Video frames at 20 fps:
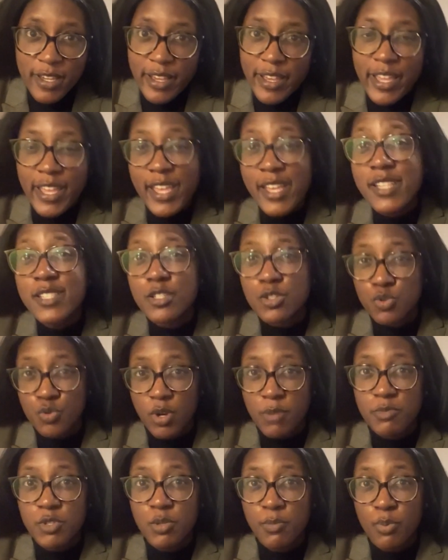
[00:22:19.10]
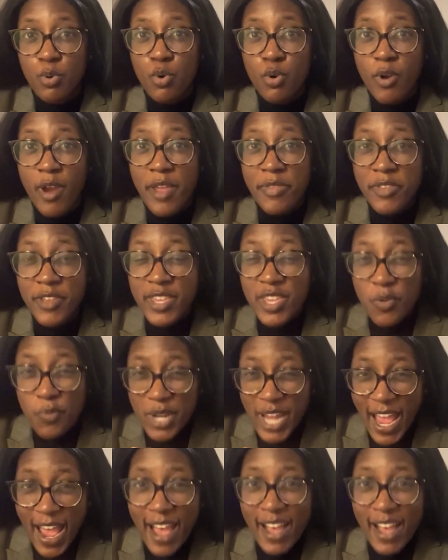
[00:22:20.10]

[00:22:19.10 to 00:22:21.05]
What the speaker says: he is a Trump supporter, I think he would